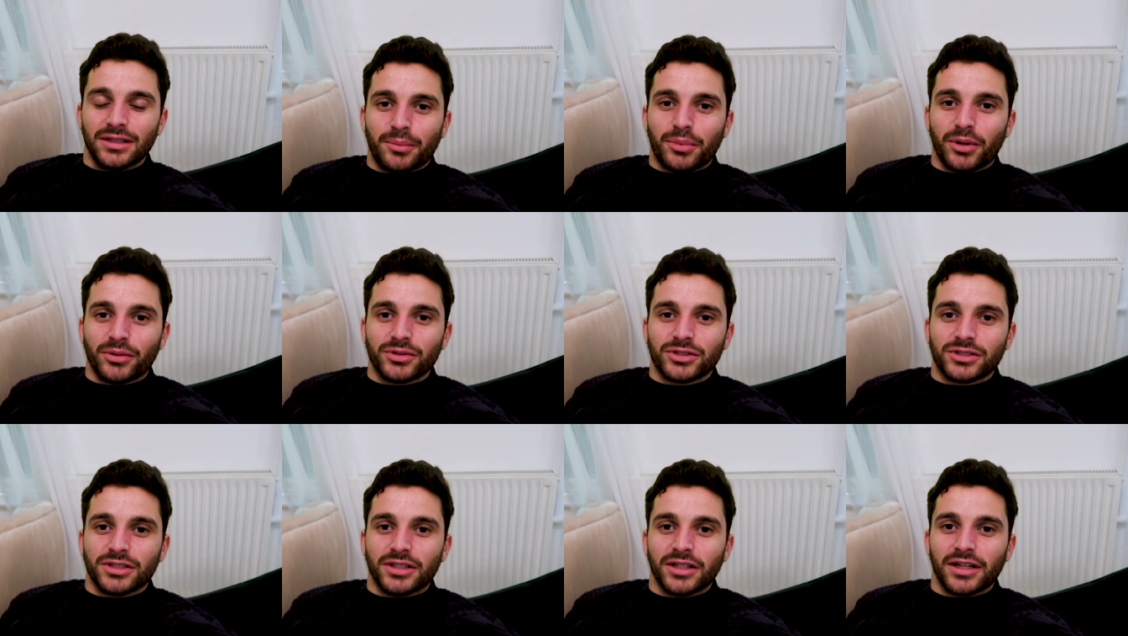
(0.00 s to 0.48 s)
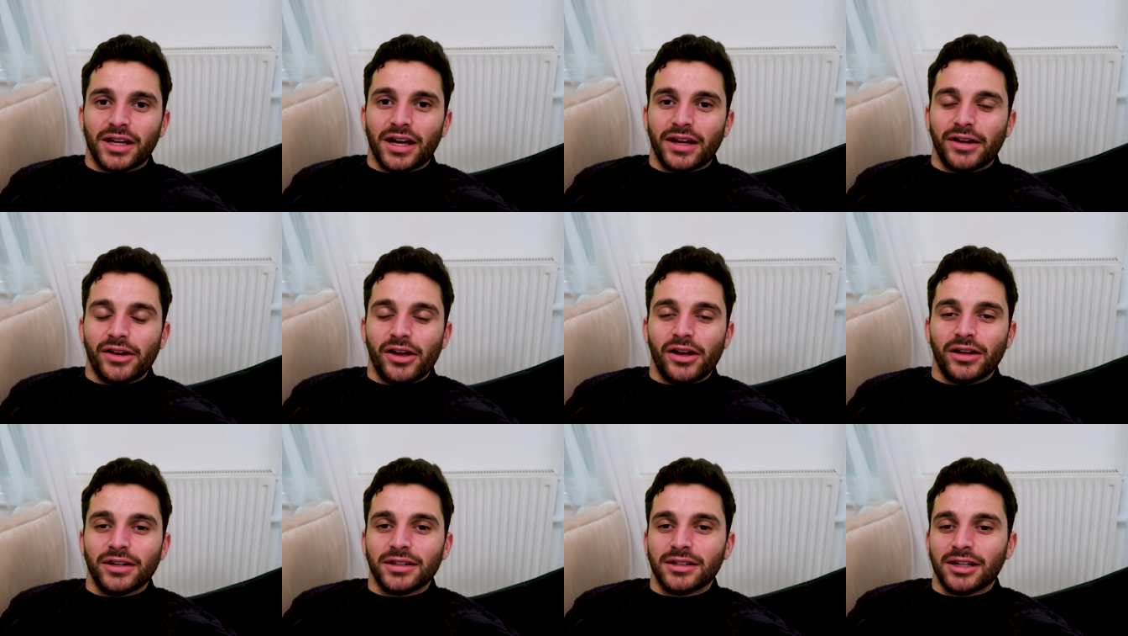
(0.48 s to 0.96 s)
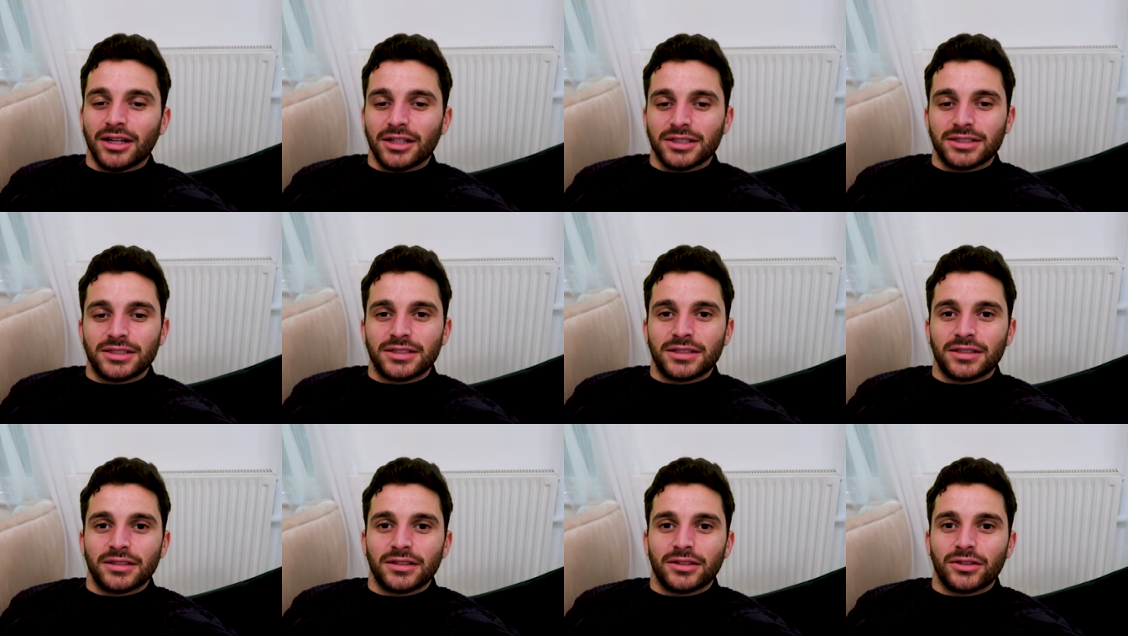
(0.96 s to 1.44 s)
Probably going to get an early
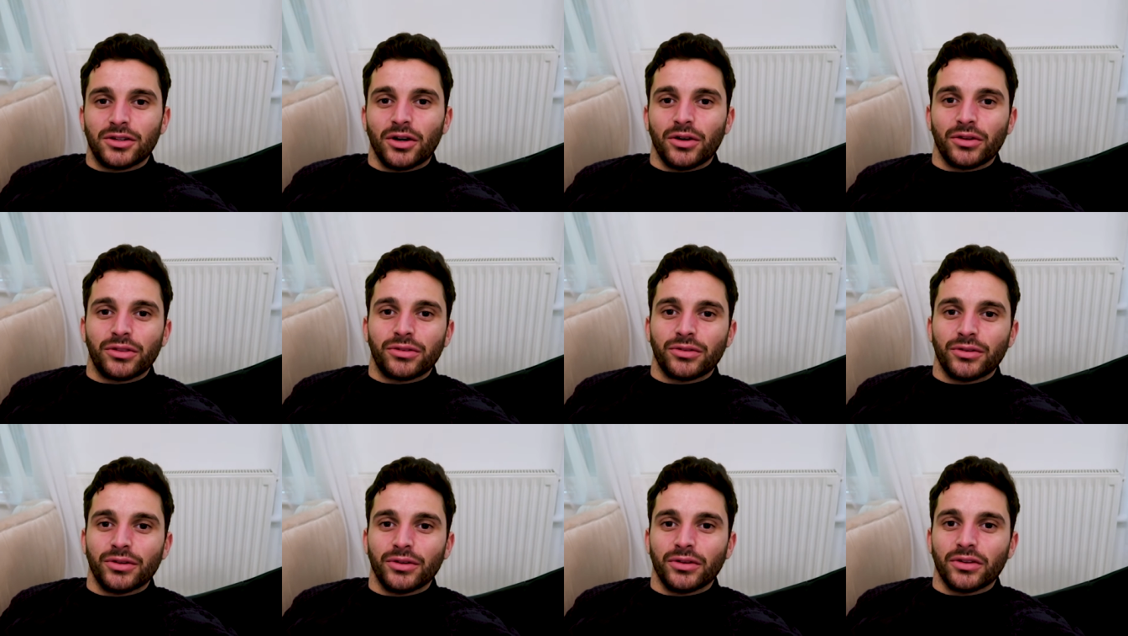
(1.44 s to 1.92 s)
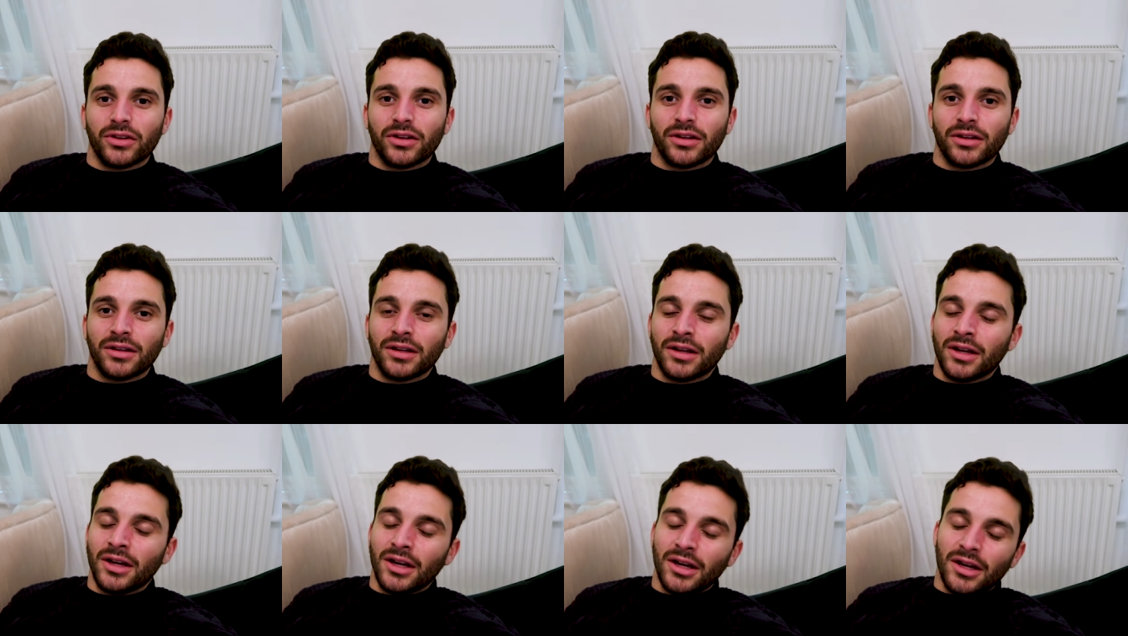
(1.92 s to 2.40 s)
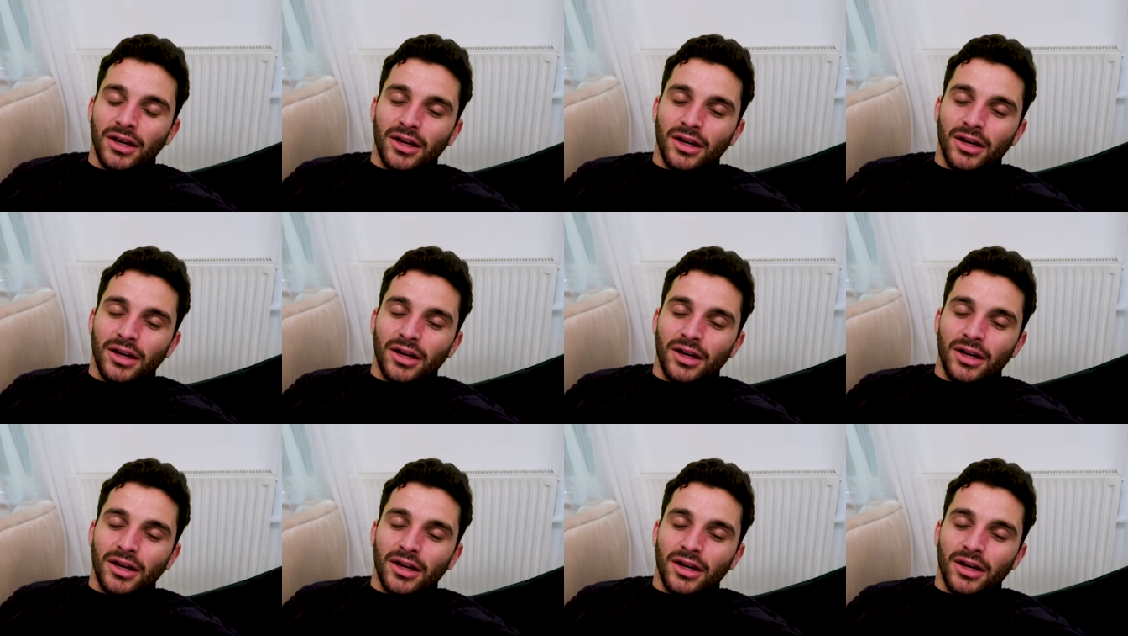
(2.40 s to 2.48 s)
nice go through the